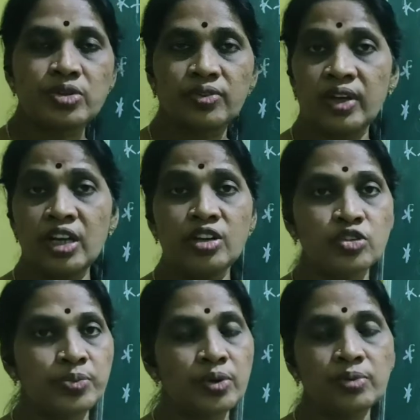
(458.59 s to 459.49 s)
if any
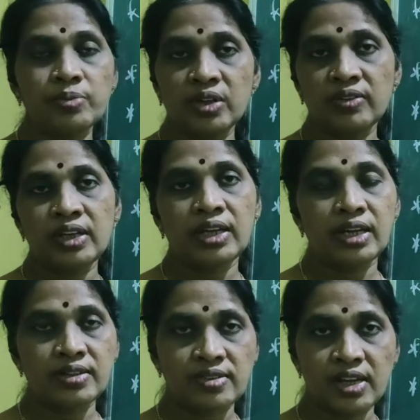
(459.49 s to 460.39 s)
dispute between
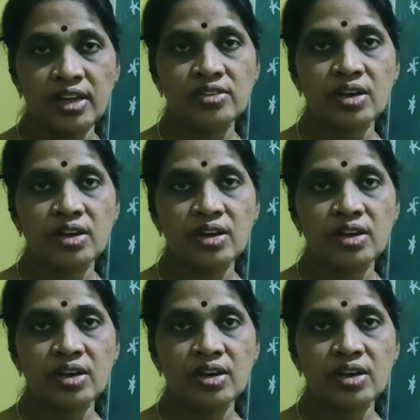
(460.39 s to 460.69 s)
any states